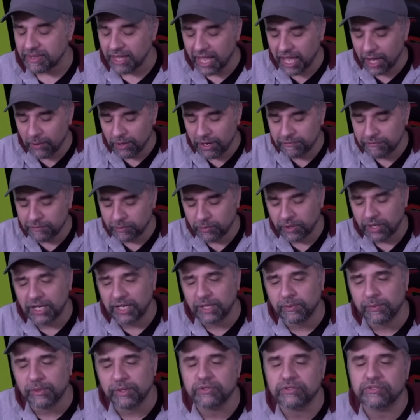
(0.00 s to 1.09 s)
However, what I
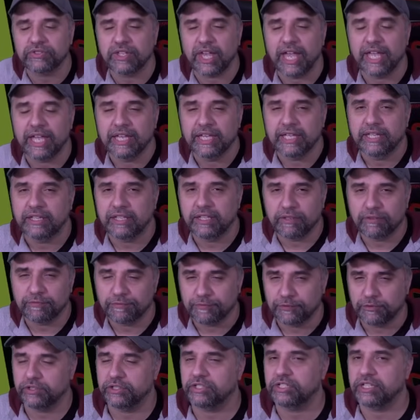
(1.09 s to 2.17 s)
will say, in the
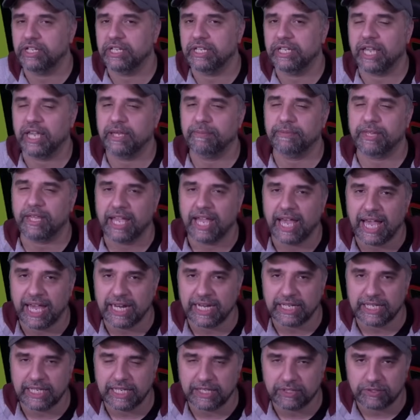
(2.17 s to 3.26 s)
unfortunate game they
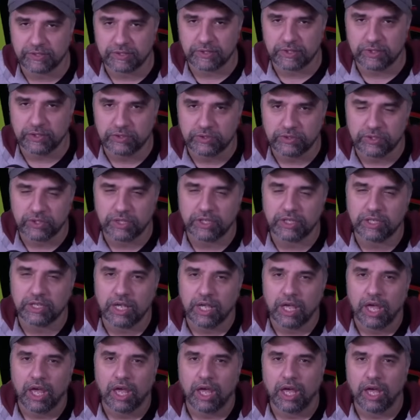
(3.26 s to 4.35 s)
had against Luton,
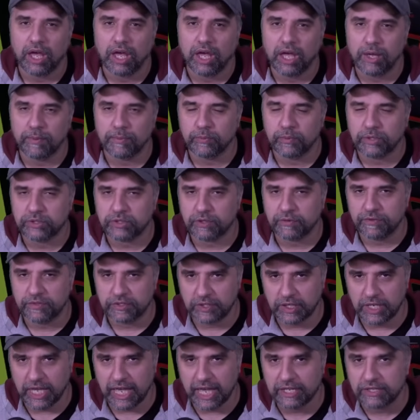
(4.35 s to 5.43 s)
which
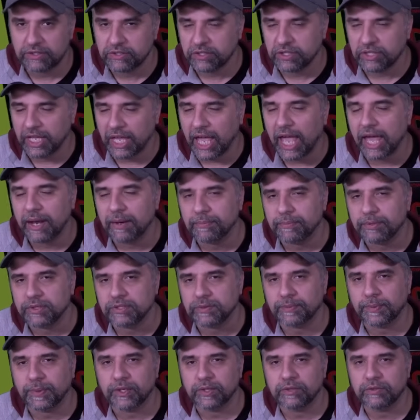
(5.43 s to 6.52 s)
obviously had to get
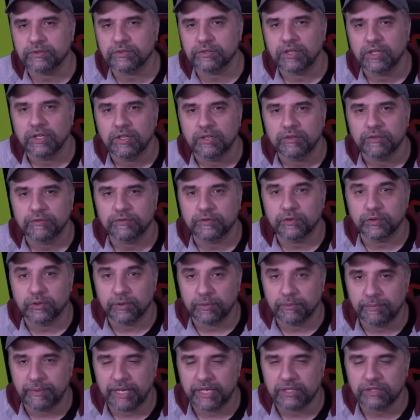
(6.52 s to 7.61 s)
postponed for
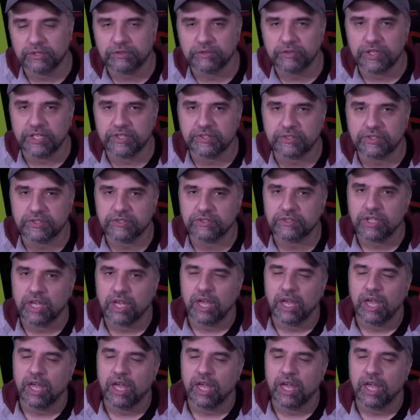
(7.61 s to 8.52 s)
medical reasons,